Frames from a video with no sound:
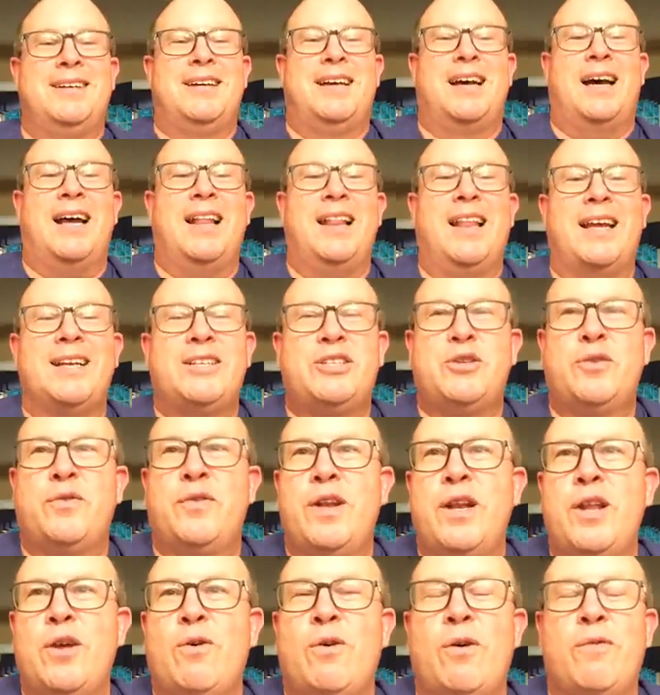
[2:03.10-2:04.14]
I liked your
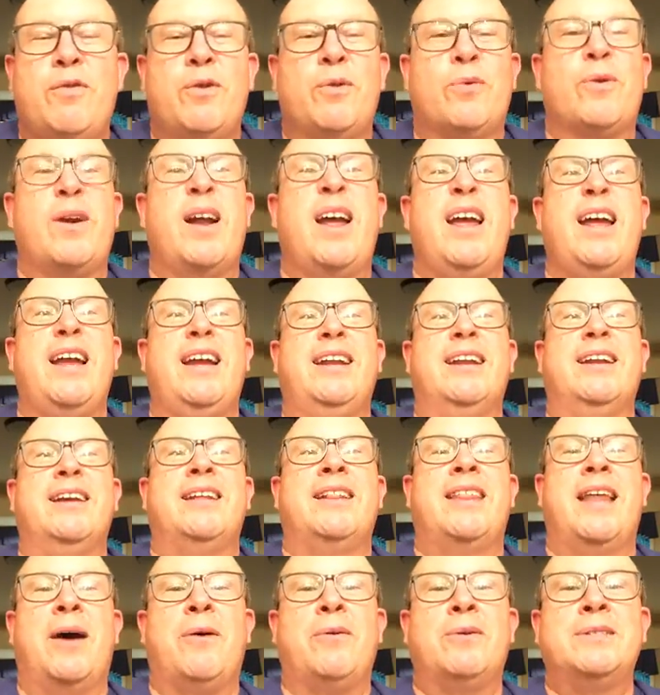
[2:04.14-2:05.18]
video of the rain.
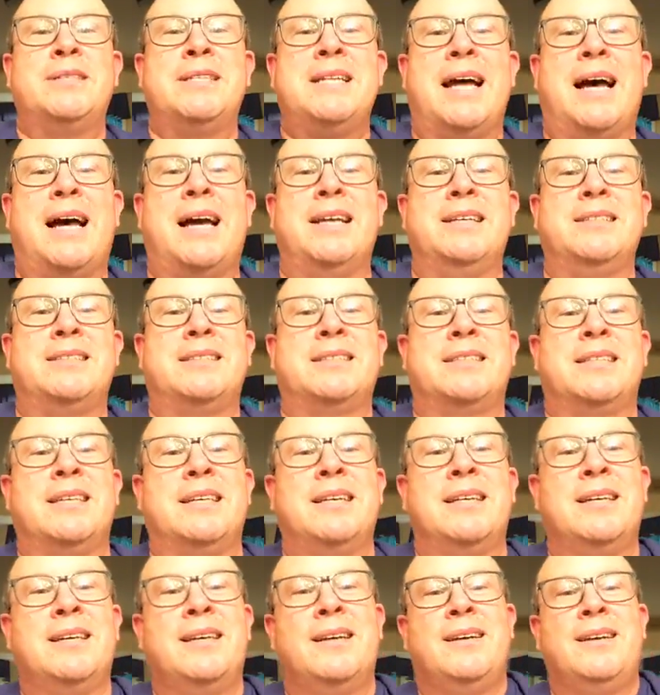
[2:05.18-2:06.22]
That was nice.
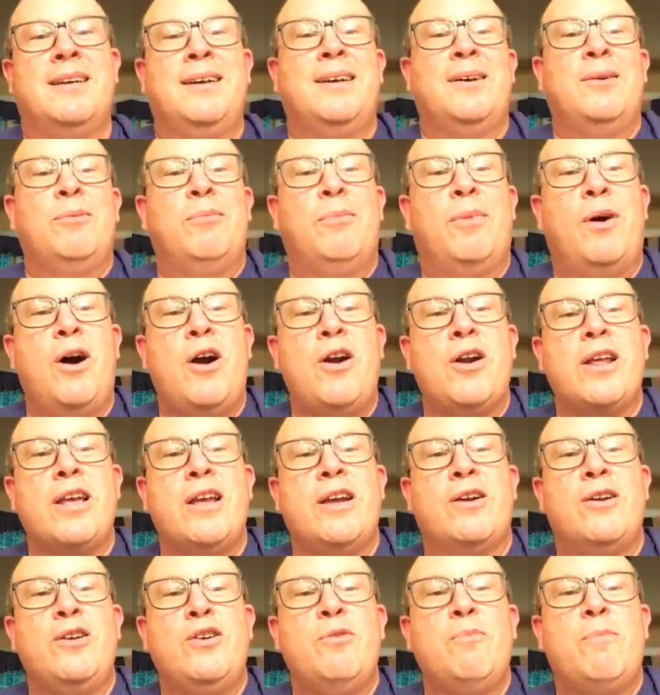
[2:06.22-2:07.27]

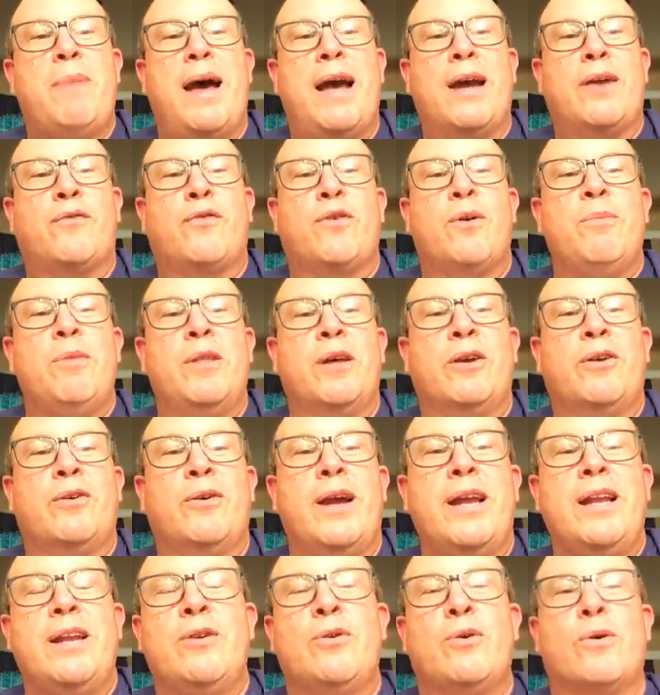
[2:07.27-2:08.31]
Marty, are you back from the
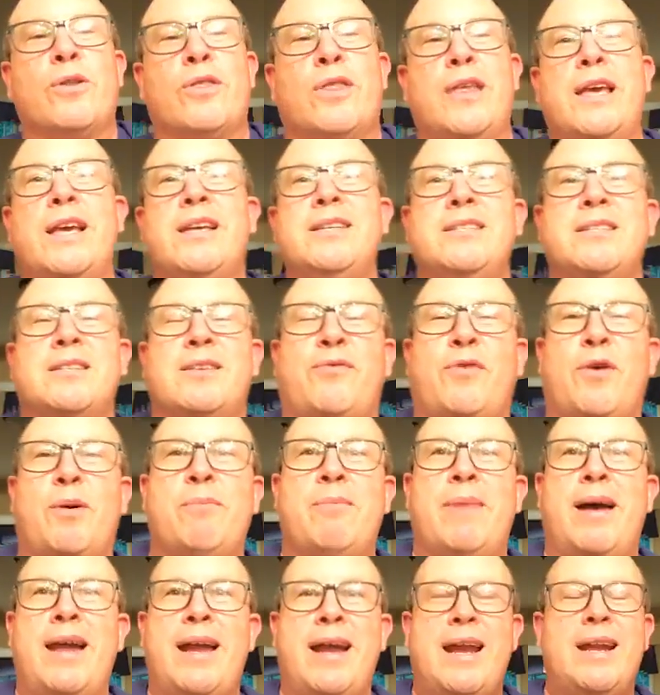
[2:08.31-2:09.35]
great Northeast,
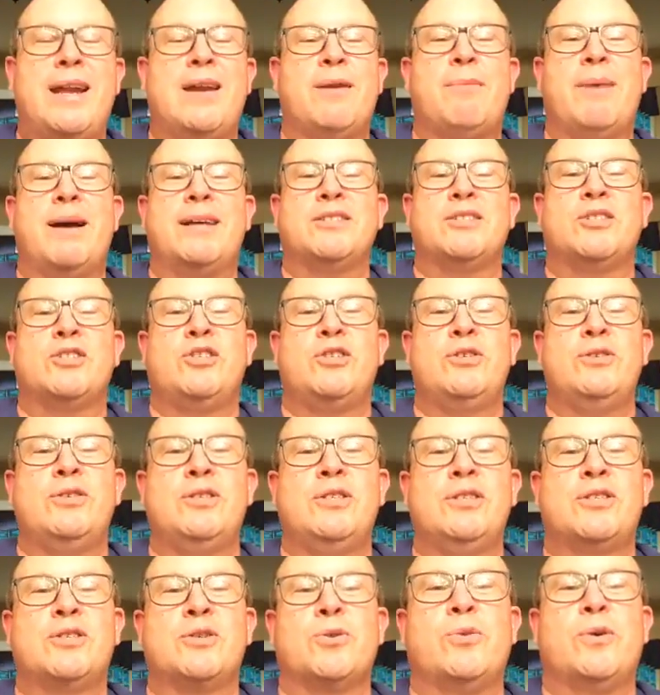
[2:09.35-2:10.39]
from Maine and
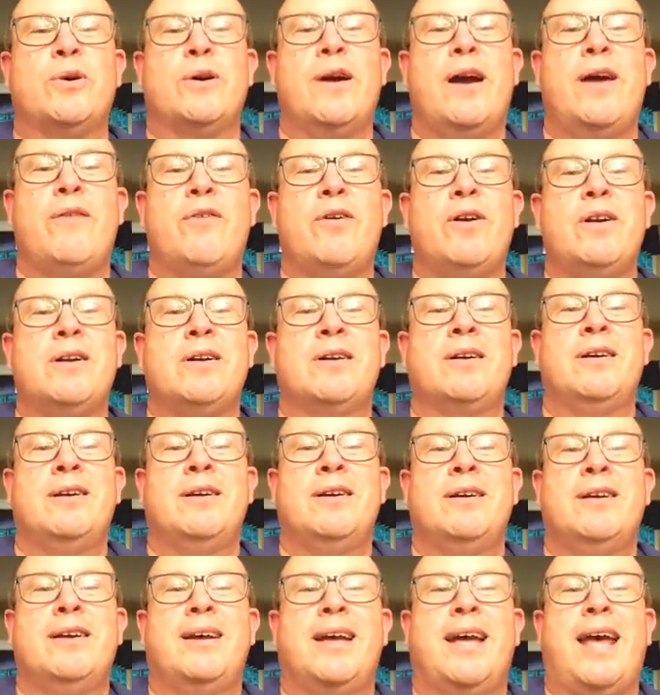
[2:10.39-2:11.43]
Massachusetts or wherever?
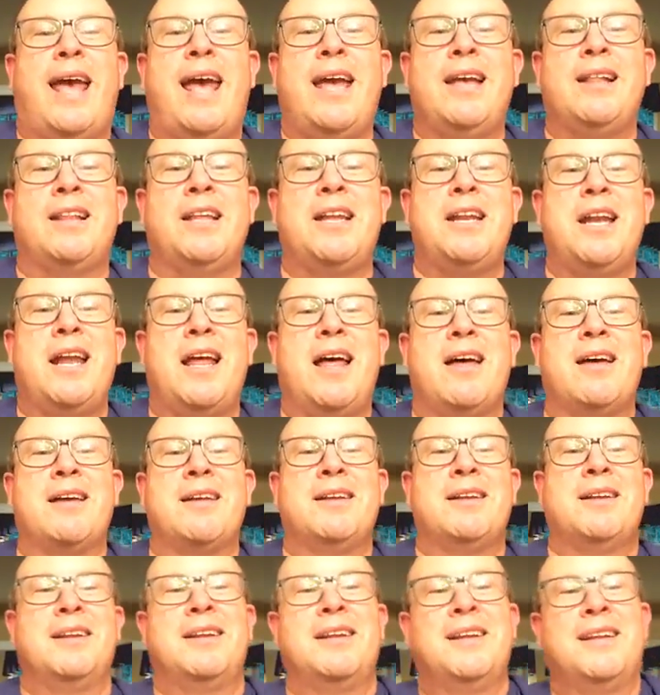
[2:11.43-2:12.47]
Hey,
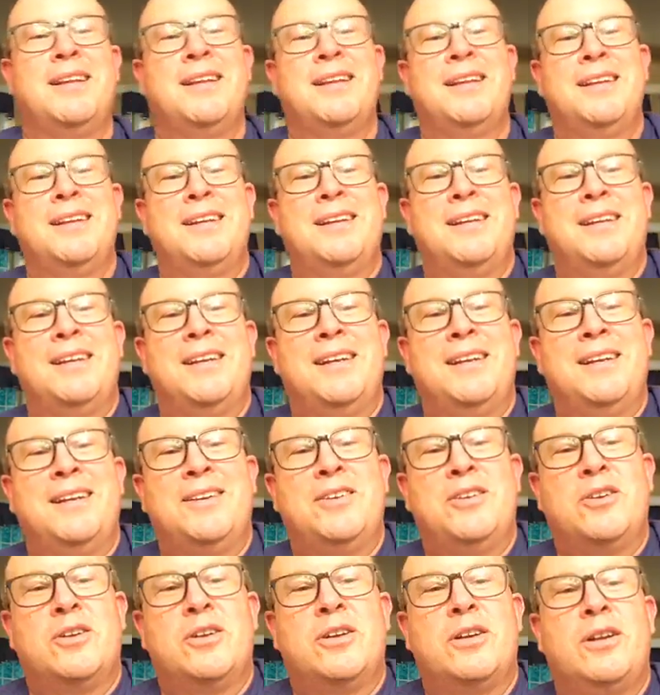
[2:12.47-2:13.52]
Linda.
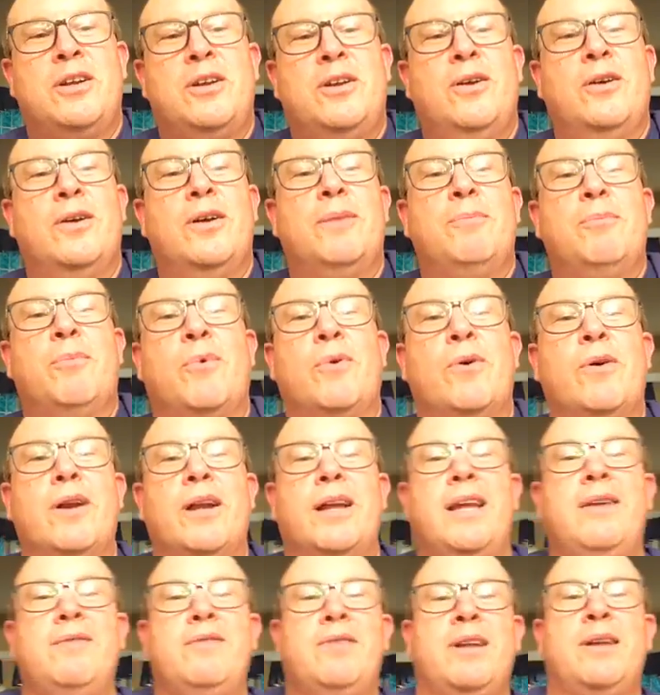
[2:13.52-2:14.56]
Good morning,
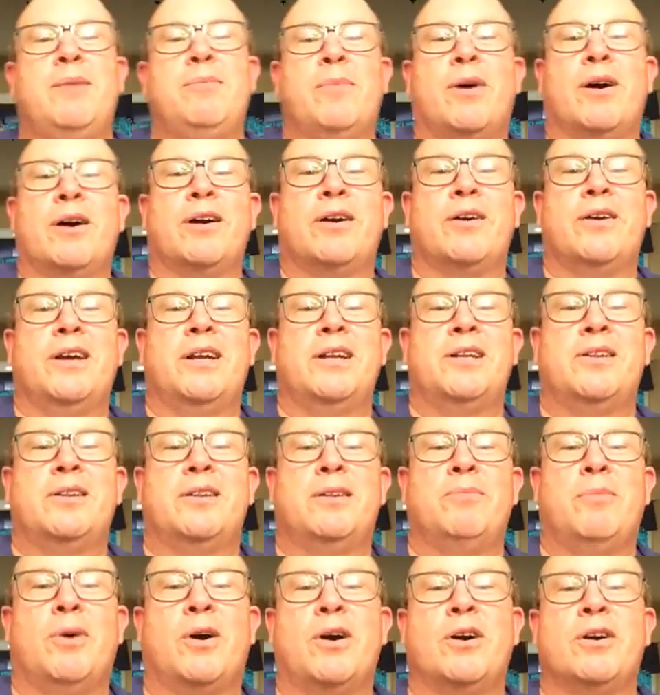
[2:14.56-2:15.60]
evening,
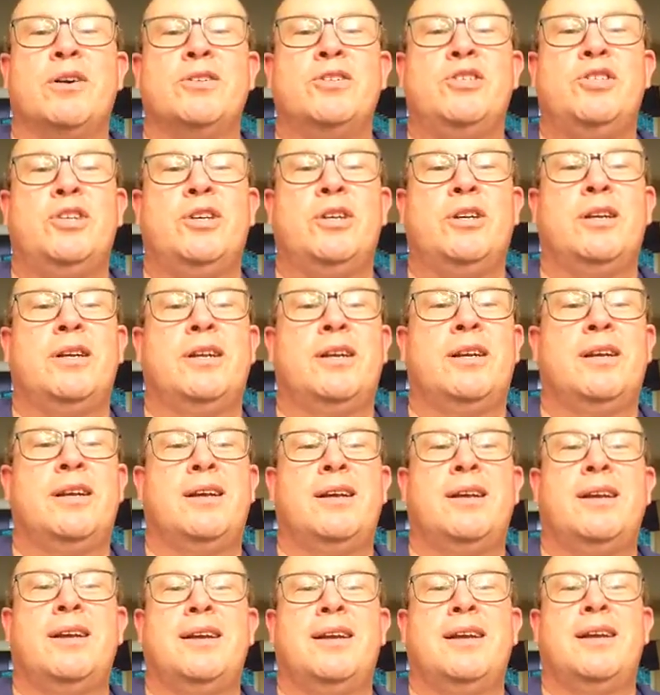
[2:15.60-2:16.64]
Marge.
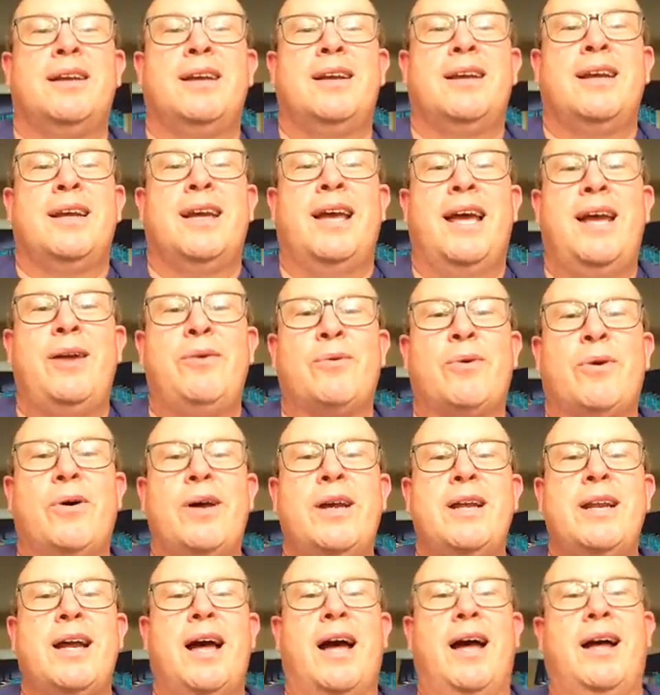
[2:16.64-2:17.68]
Hey,
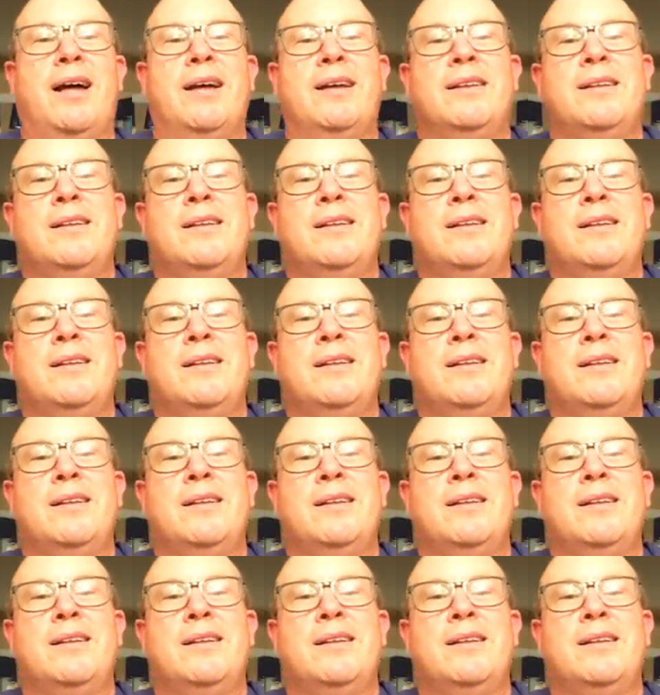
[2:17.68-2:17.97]
Royda.